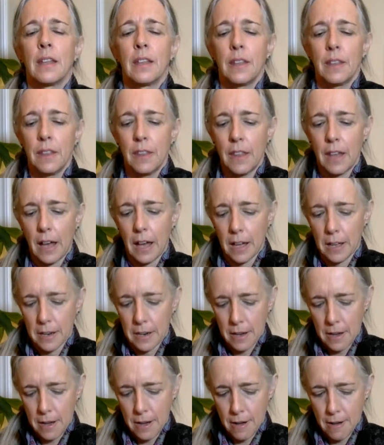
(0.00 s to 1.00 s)
That
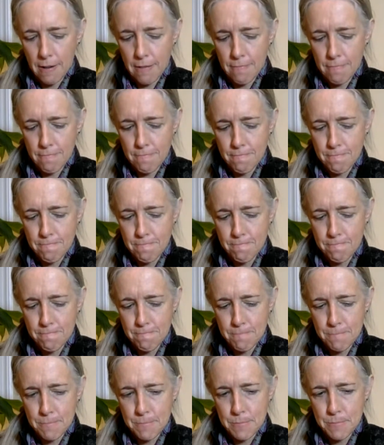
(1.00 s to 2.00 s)

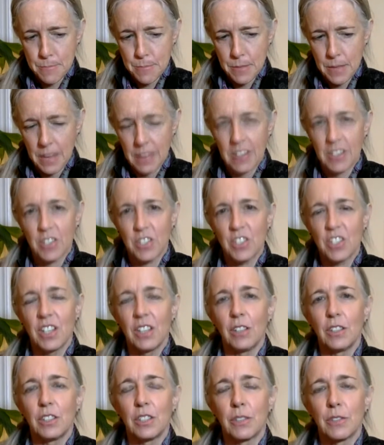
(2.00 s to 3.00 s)
and this is a
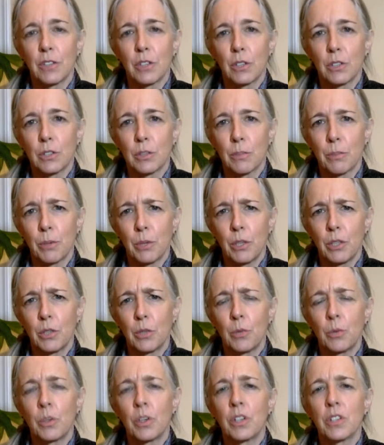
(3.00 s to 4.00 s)
little difficult to put into
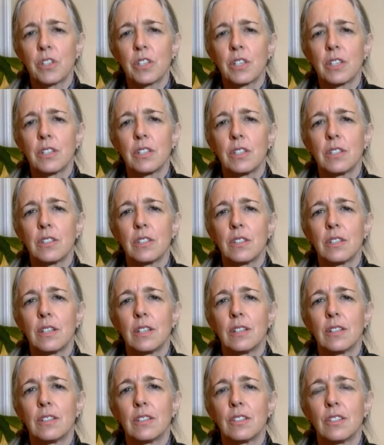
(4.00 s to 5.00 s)
words because
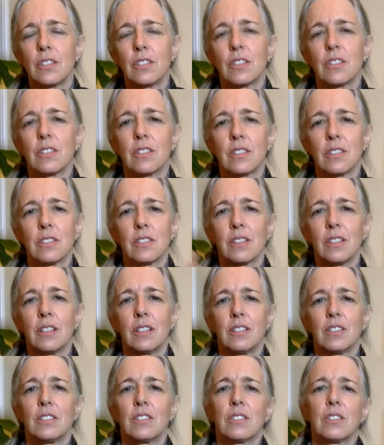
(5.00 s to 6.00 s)

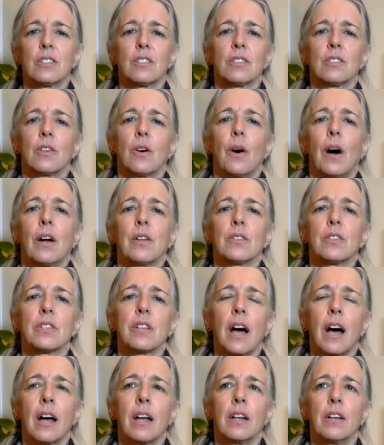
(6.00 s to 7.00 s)
it's so
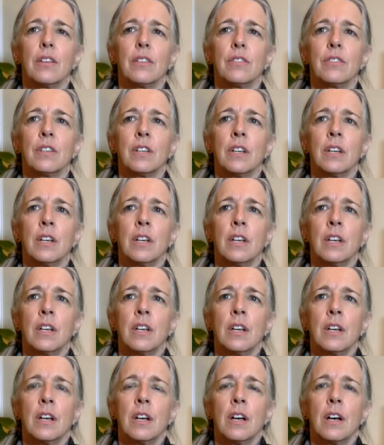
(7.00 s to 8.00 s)
outside
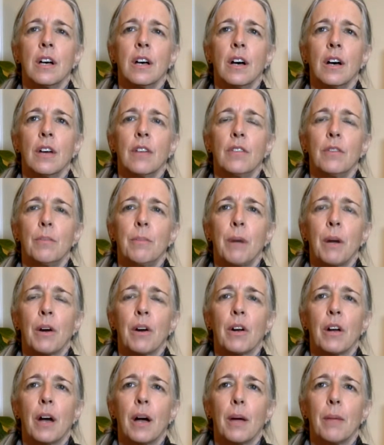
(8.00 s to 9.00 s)
of the
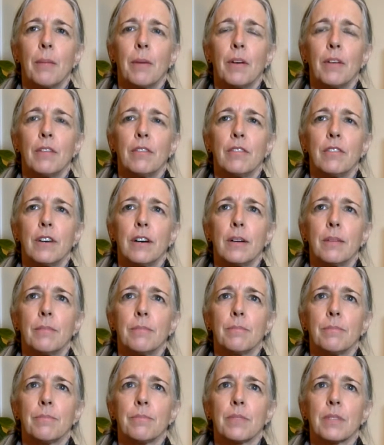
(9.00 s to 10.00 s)
paradigm of
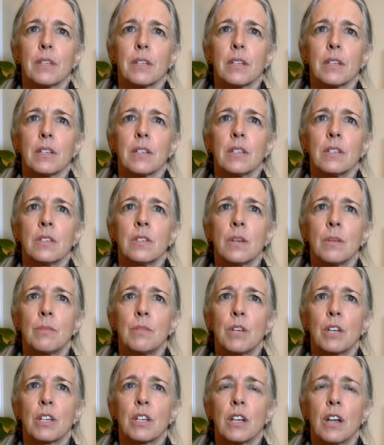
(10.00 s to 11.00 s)

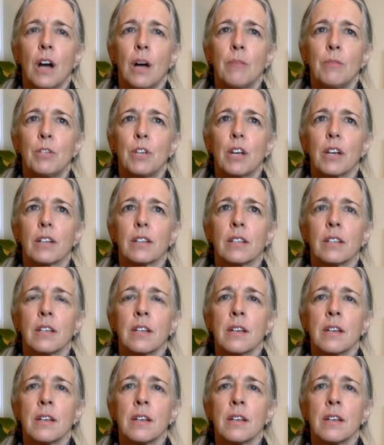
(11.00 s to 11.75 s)
subject and object.